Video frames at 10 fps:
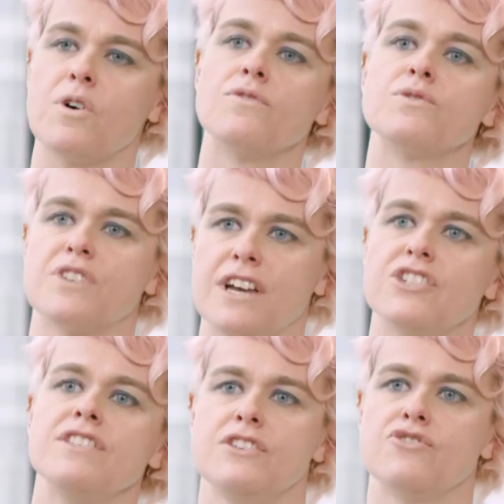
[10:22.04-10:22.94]

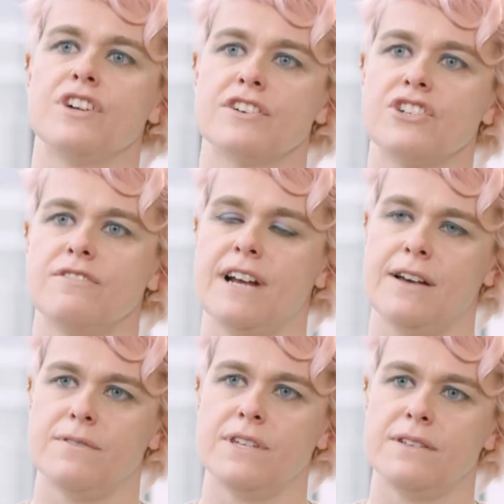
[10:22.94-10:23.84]
consultation, the introduction
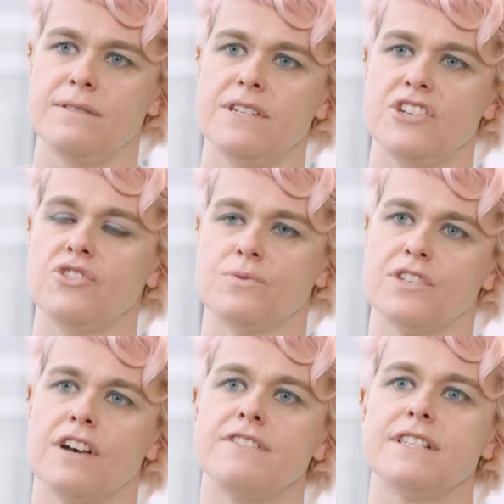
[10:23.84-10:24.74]
around the digital
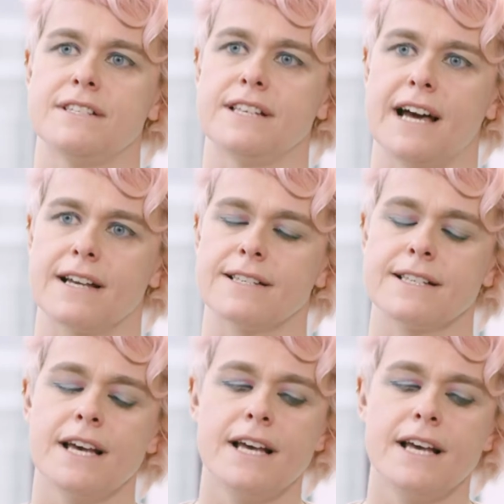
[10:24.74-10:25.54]
services tax.